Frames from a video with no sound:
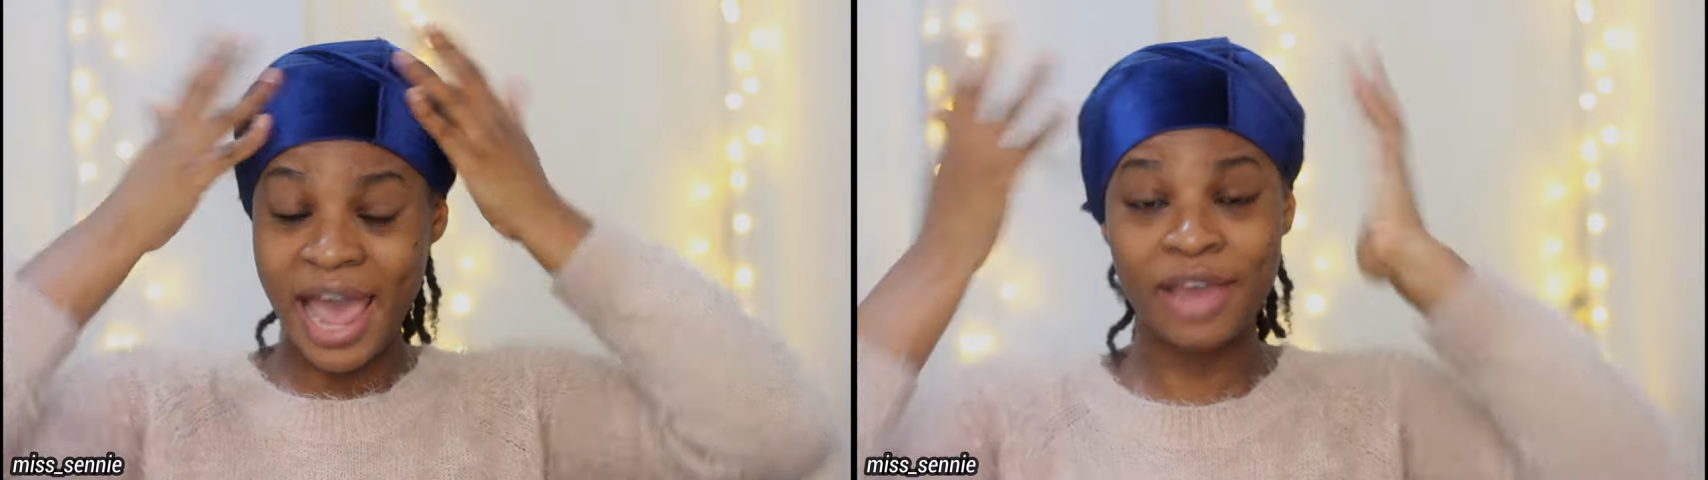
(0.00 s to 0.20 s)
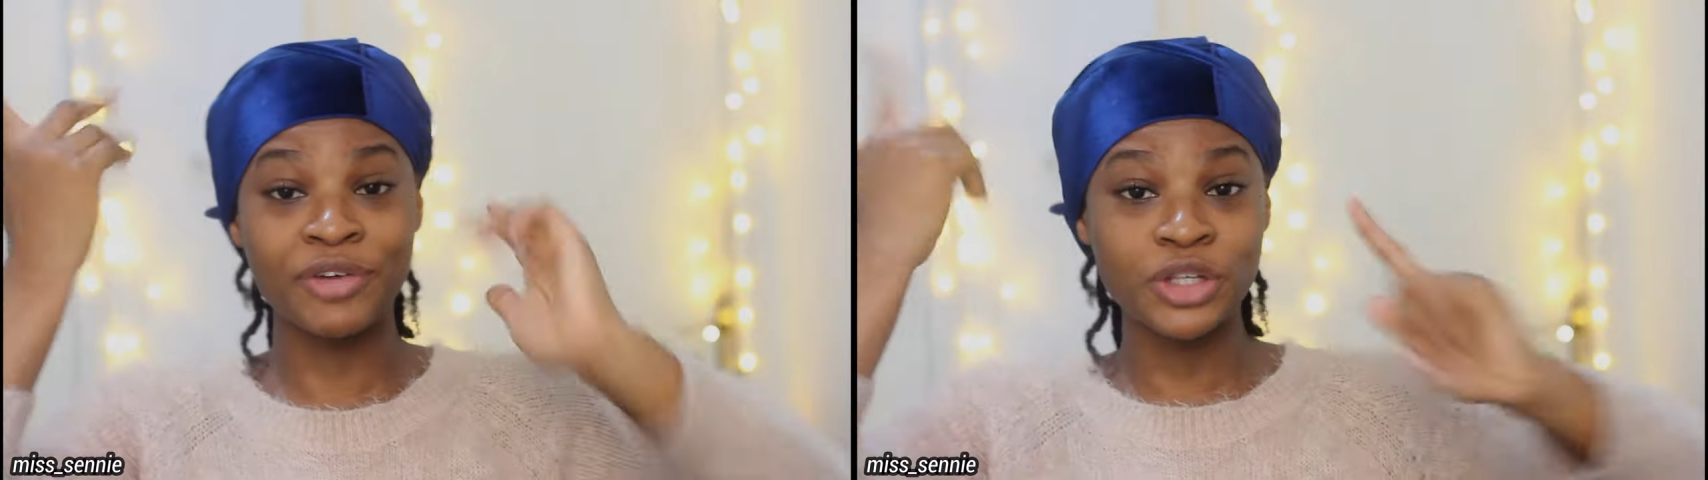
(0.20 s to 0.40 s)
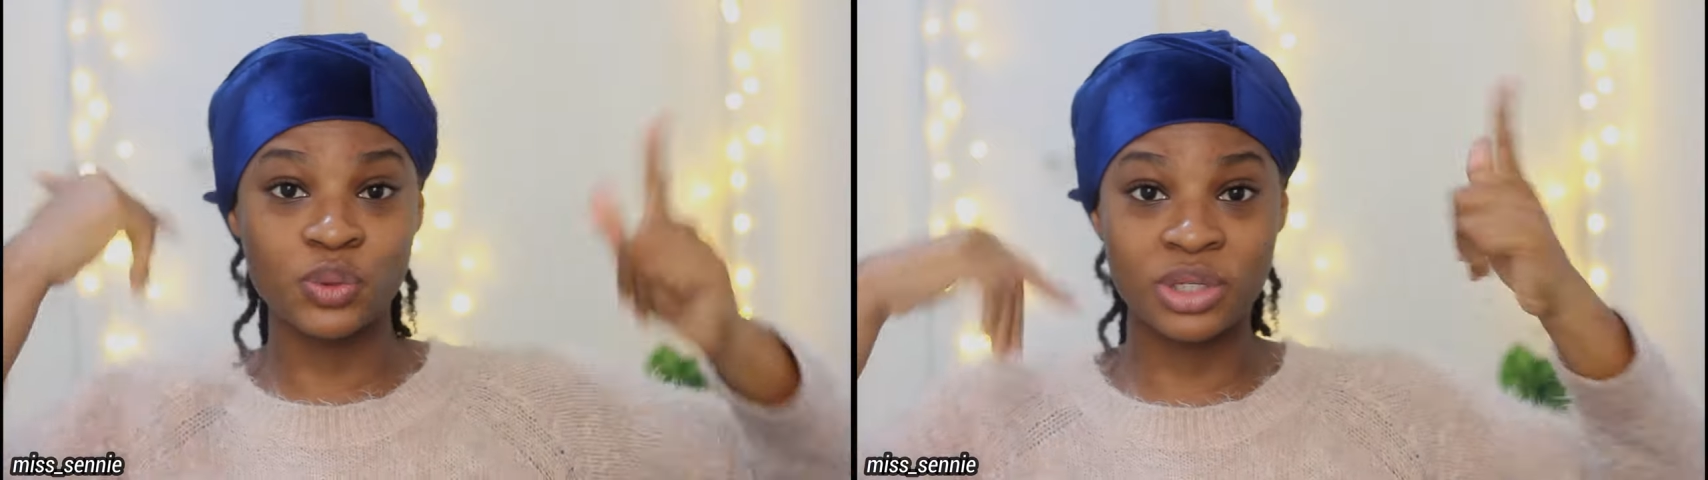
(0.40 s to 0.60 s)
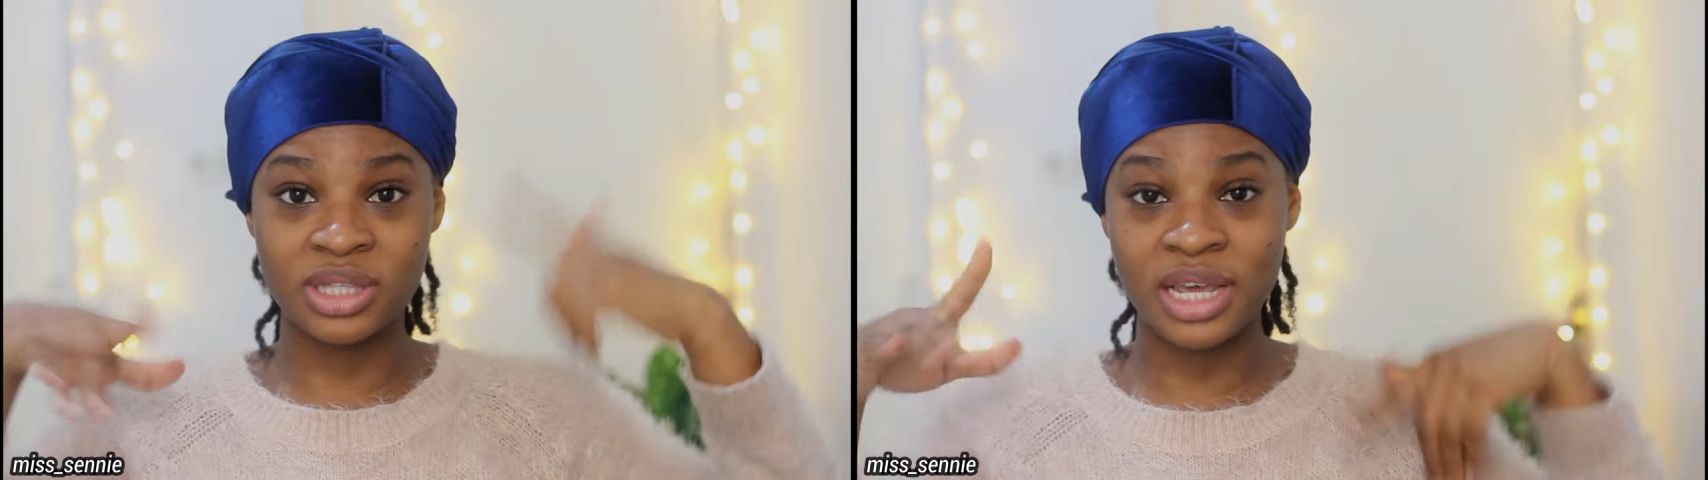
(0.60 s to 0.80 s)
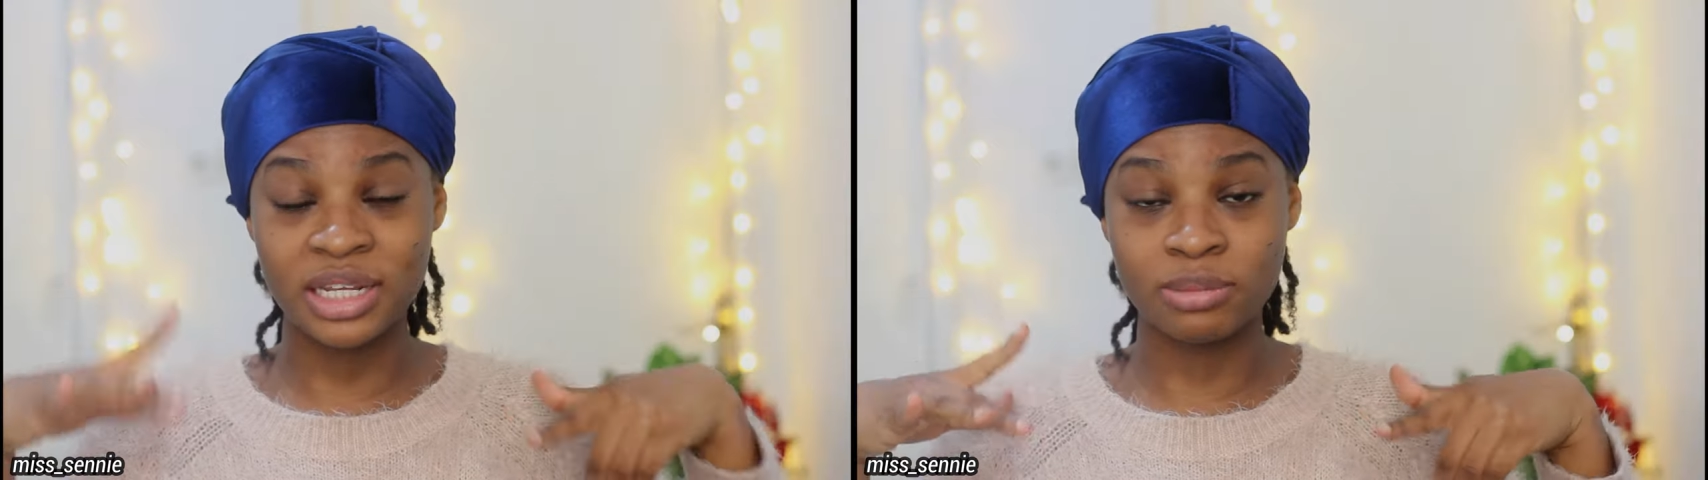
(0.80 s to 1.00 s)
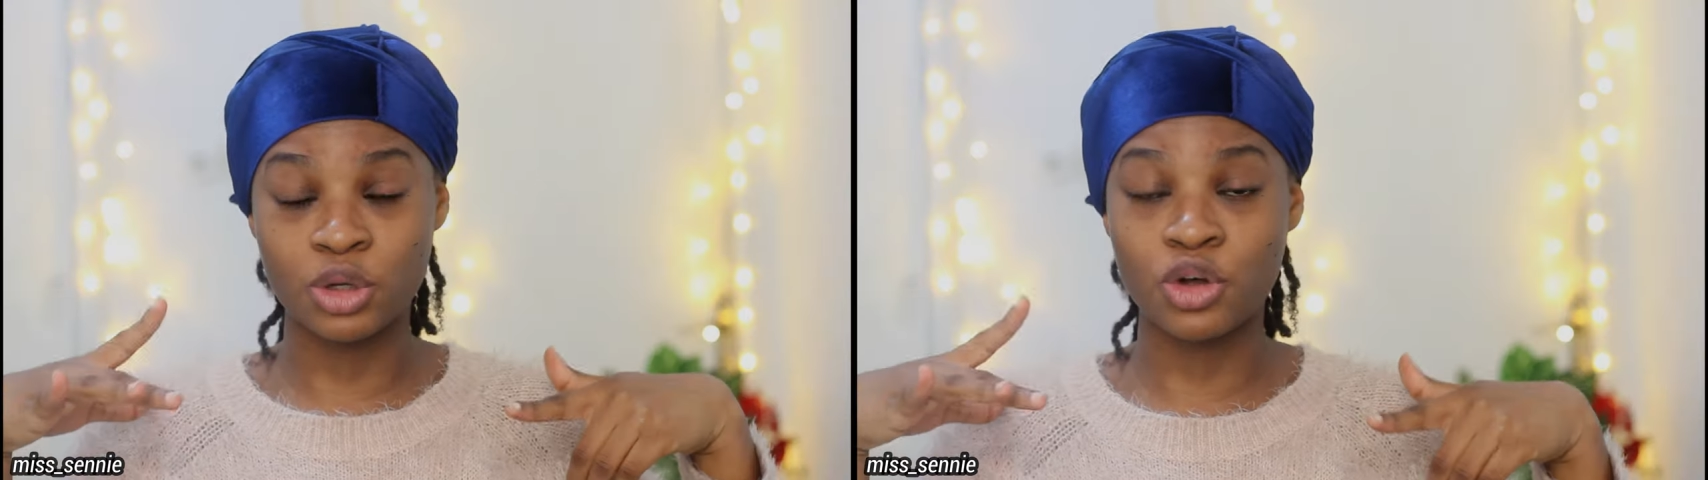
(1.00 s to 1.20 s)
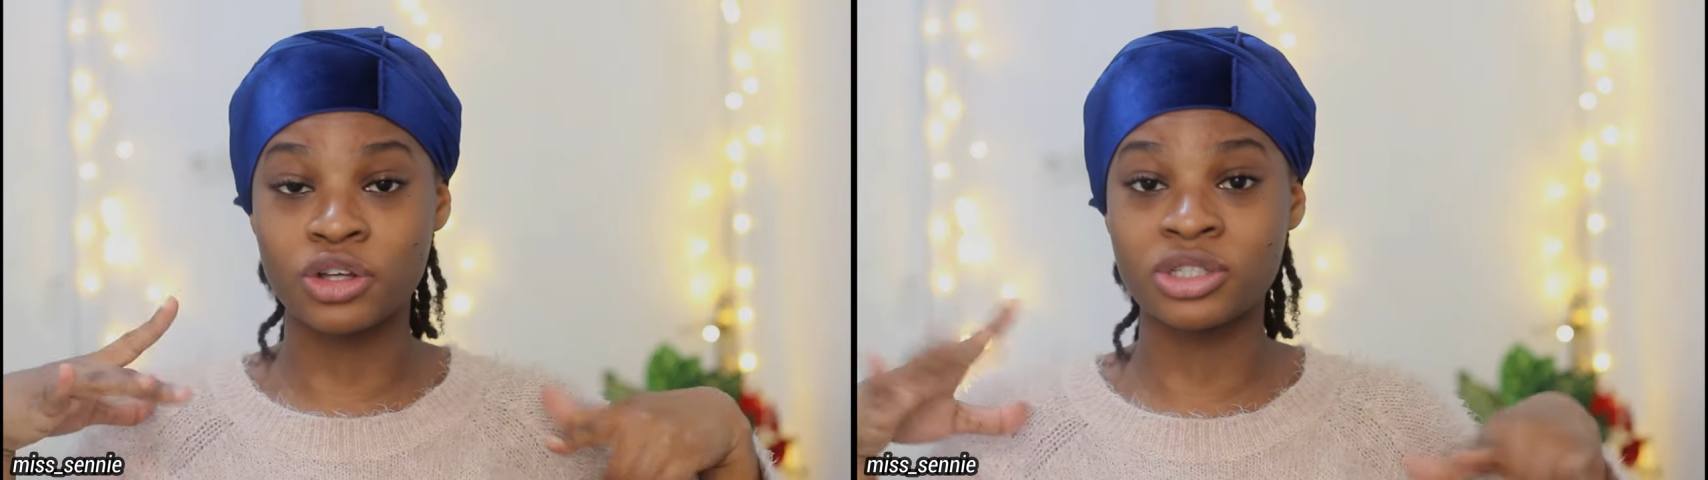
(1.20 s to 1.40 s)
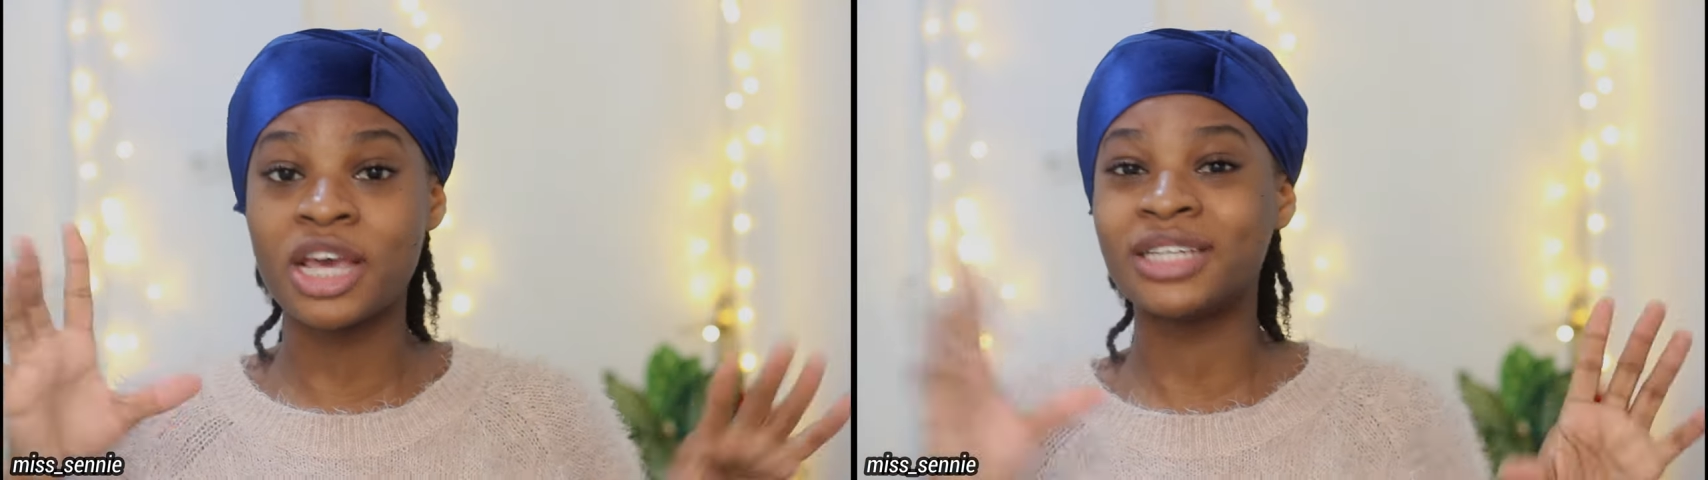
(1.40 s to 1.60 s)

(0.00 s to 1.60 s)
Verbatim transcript: i retwisted it because